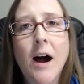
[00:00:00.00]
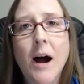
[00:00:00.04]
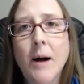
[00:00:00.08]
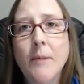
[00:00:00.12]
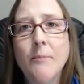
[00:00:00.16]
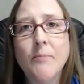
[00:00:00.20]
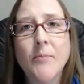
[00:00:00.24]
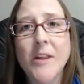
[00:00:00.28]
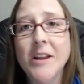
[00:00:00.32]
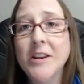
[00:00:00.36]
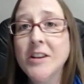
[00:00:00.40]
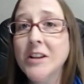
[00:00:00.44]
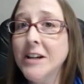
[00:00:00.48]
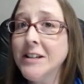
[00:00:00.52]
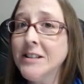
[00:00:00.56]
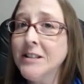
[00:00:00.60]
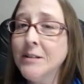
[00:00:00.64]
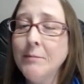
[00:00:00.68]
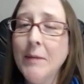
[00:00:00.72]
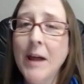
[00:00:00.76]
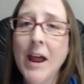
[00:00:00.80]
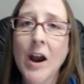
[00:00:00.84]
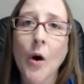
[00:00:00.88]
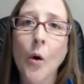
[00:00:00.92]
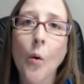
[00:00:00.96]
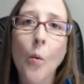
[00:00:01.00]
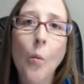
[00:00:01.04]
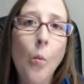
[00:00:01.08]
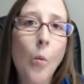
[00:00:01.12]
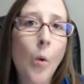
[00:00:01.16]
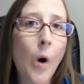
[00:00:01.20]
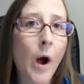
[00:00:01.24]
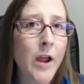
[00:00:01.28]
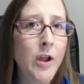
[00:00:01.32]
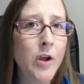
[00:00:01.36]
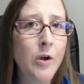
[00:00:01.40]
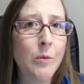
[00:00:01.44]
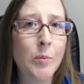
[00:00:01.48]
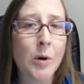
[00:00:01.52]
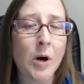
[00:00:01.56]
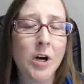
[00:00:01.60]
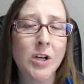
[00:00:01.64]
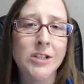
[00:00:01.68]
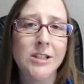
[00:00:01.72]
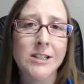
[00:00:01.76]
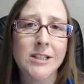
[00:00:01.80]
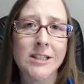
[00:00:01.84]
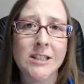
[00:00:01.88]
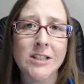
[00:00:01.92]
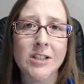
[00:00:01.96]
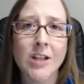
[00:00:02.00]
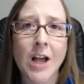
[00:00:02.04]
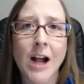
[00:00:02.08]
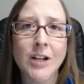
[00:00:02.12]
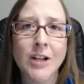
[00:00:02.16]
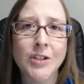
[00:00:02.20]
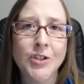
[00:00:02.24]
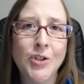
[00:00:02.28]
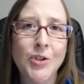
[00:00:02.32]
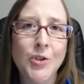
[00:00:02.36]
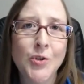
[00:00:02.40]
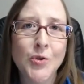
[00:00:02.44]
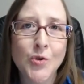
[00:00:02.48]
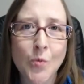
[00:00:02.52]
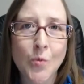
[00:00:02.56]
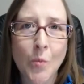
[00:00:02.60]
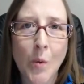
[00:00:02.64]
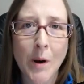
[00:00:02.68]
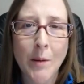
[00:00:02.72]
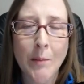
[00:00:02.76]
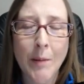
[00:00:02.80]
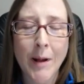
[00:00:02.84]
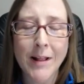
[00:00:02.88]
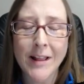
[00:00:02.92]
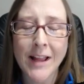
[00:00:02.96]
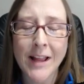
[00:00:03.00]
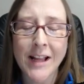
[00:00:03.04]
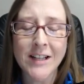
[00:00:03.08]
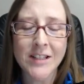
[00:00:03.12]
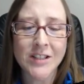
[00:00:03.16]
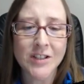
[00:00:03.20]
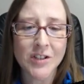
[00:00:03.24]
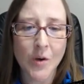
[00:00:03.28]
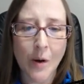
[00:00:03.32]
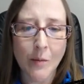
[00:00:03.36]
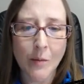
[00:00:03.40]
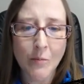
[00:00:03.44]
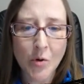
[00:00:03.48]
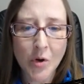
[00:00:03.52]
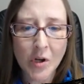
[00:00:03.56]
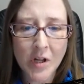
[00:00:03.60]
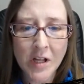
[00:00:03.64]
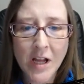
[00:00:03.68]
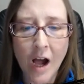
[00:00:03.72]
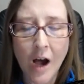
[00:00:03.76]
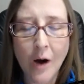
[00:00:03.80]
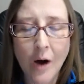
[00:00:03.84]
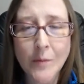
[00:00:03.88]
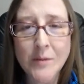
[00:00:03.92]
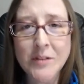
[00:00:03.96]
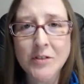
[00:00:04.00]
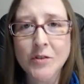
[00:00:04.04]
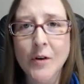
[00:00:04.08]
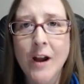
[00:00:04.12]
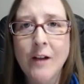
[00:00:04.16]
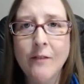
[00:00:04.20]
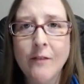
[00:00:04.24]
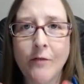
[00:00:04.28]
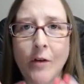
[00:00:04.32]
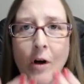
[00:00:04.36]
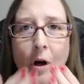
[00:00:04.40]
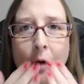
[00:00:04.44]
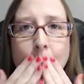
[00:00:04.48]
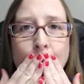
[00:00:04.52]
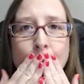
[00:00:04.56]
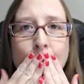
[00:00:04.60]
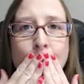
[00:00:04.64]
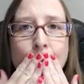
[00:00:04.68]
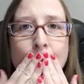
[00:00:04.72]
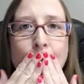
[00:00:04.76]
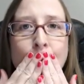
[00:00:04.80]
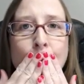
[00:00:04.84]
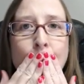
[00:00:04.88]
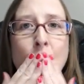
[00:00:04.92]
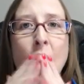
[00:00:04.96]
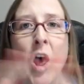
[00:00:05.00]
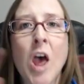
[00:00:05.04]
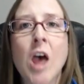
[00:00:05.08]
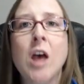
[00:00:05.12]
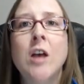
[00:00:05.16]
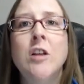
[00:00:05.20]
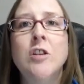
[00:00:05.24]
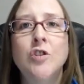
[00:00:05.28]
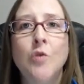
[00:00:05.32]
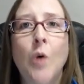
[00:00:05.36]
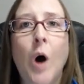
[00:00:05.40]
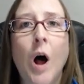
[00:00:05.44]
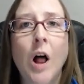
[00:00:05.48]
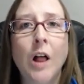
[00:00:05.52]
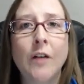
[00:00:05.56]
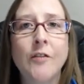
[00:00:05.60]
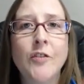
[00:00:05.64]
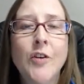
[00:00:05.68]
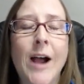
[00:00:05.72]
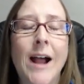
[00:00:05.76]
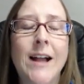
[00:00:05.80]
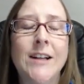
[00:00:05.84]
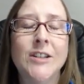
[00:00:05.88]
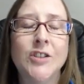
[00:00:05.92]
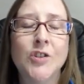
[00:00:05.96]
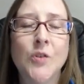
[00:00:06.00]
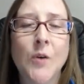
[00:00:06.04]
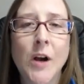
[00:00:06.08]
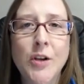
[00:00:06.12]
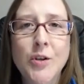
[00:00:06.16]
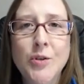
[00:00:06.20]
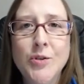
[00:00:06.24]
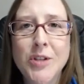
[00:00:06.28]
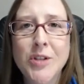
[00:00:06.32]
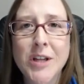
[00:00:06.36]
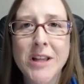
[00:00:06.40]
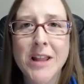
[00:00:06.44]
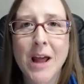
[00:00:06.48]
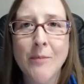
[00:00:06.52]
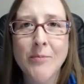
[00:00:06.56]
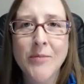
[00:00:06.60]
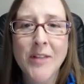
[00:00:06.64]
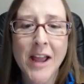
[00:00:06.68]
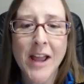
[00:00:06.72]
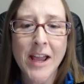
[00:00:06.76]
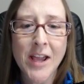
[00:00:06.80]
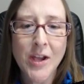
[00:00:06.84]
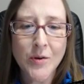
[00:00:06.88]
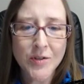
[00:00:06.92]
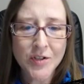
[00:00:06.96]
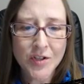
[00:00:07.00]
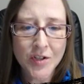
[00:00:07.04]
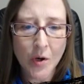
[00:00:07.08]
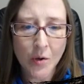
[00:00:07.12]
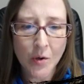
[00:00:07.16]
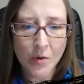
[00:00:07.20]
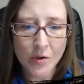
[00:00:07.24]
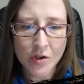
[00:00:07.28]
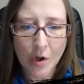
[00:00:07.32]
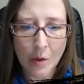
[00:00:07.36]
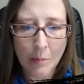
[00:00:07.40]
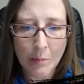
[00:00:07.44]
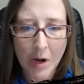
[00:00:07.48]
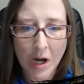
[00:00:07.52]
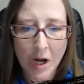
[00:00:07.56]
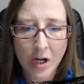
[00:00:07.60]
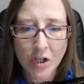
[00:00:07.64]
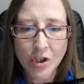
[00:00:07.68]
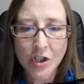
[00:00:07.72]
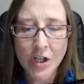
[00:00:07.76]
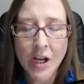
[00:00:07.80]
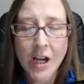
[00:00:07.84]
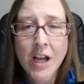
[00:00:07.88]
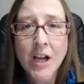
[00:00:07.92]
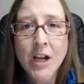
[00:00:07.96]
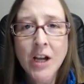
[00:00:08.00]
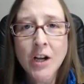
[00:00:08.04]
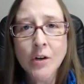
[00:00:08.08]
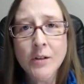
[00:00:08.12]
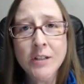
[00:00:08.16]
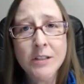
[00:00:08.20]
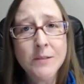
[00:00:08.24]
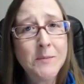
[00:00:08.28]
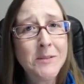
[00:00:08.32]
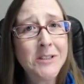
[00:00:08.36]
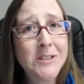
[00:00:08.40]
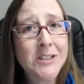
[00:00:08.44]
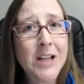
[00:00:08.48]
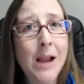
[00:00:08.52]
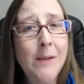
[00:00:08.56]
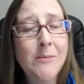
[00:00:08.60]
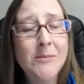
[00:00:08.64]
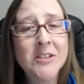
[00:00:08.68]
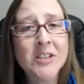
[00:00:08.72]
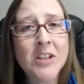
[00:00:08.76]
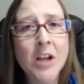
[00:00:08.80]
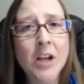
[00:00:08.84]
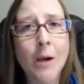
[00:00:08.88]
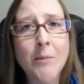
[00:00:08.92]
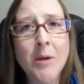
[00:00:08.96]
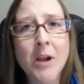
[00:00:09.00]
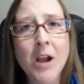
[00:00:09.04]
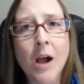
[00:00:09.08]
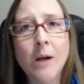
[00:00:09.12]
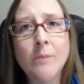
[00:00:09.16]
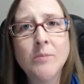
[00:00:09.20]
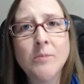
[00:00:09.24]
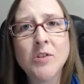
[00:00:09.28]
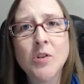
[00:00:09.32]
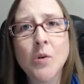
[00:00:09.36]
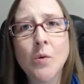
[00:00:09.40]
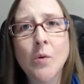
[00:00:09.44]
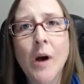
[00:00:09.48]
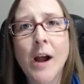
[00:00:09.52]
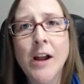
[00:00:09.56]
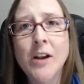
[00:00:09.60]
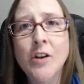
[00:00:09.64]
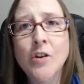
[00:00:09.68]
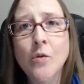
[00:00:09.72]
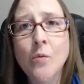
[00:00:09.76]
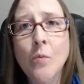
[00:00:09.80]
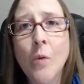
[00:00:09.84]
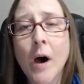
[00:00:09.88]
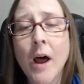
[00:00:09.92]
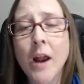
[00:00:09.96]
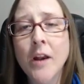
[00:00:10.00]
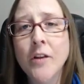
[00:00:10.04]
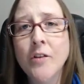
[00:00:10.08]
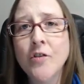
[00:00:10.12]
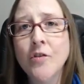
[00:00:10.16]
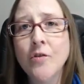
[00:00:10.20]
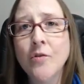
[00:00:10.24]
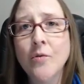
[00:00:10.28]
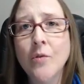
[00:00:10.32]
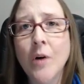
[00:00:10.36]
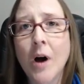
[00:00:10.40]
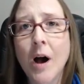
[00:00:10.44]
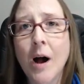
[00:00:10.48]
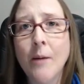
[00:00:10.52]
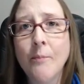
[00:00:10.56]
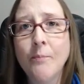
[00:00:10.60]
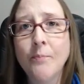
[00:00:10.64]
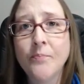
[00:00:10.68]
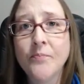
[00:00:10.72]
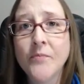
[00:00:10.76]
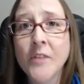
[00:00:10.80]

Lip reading: it doesn't matter what you purchase as long as you used one of my links. So I'm really always grateful to all of you guys who are using them. Thank you so, so much. Christmas time is coming up, so I do want to